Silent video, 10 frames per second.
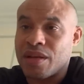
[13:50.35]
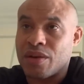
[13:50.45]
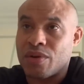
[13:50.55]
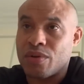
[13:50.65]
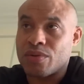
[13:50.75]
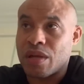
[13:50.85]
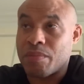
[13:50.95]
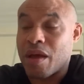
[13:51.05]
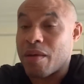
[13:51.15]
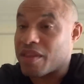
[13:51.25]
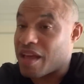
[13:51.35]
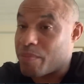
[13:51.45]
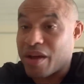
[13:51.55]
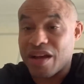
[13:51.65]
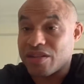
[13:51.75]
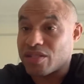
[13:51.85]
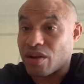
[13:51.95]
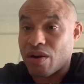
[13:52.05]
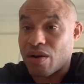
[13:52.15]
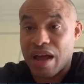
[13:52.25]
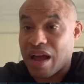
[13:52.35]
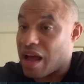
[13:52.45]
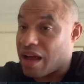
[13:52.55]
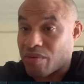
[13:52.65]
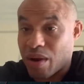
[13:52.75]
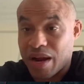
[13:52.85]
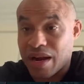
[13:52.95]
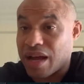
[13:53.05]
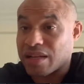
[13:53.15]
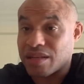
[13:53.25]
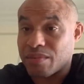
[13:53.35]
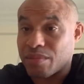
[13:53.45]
you know, that maybe the bigger star, I, I recognize it,